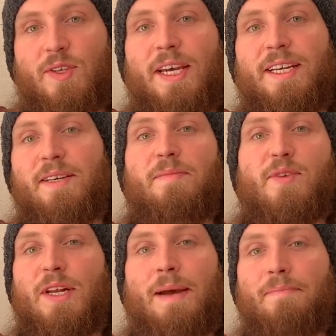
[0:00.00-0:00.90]
kingdoms
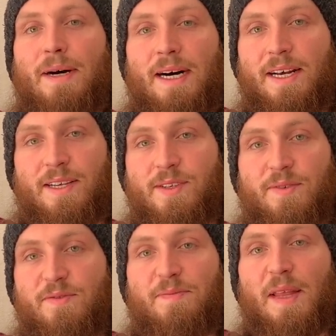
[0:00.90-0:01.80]
and empires
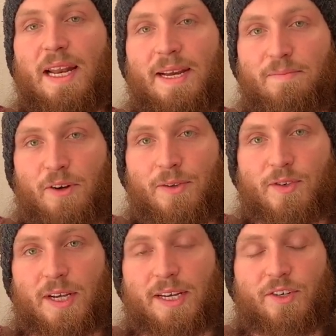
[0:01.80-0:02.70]
of the late
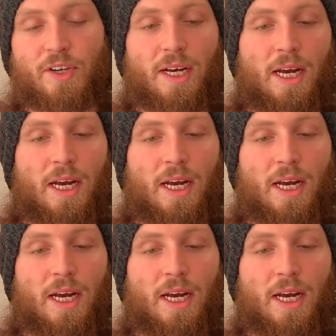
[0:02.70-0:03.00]
Bronze Age,